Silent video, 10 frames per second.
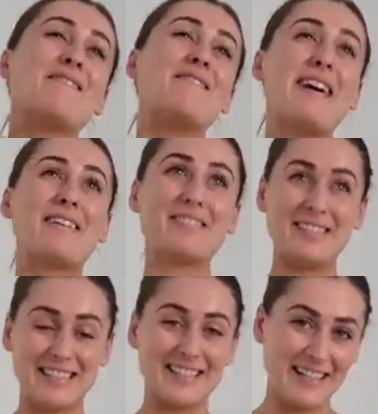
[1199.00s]

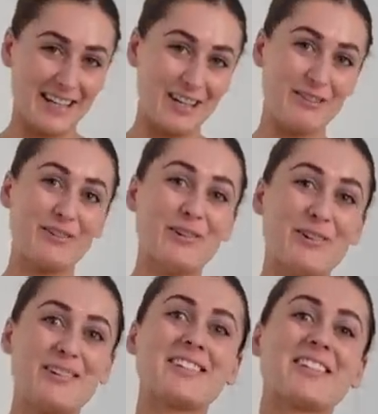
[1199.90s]
very start of
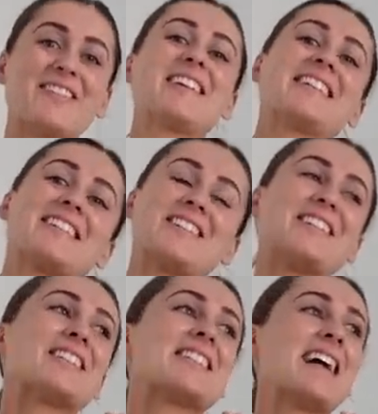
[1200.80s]
August fingers
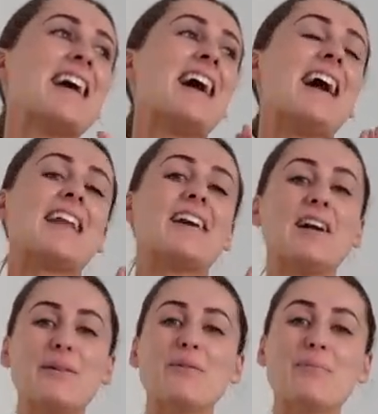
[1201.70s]
crossed and
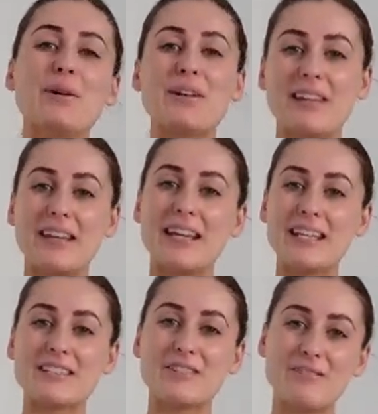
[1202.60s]
I will put the
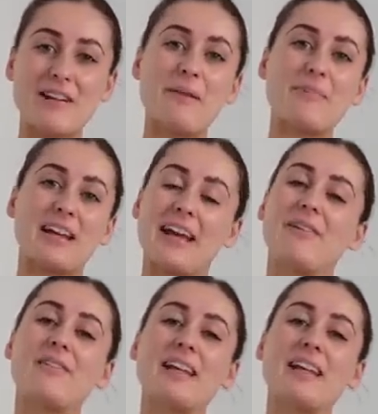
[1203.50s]
Instagram account